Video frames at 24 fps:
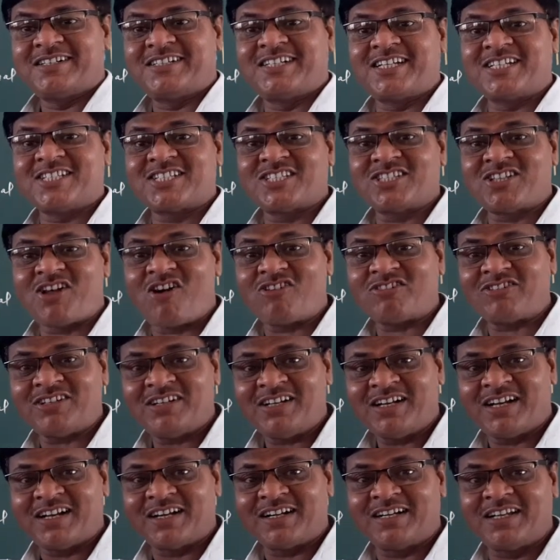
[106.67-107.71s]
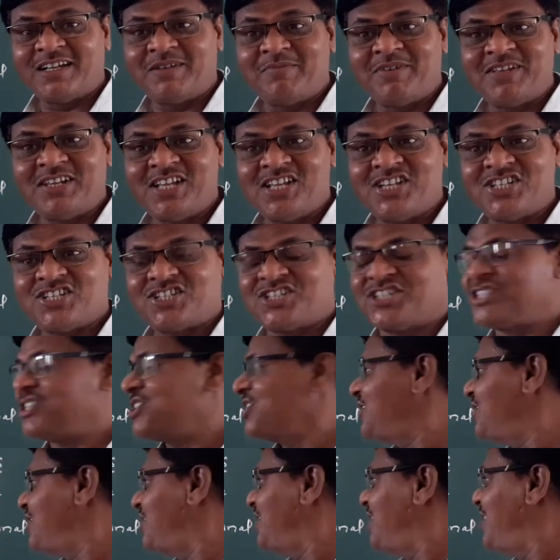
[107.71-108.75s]
does not diminish.
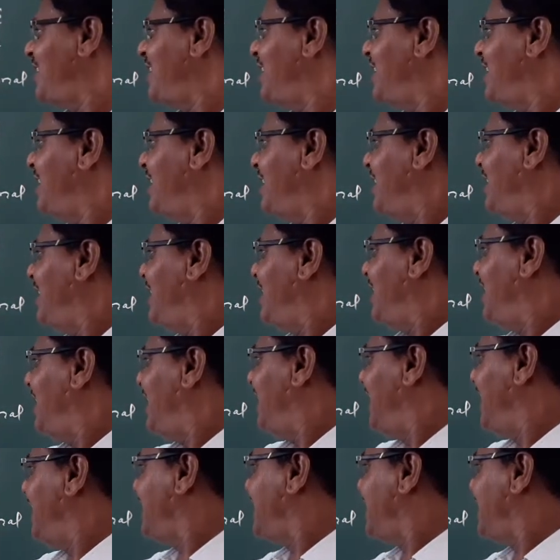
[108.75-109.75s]
It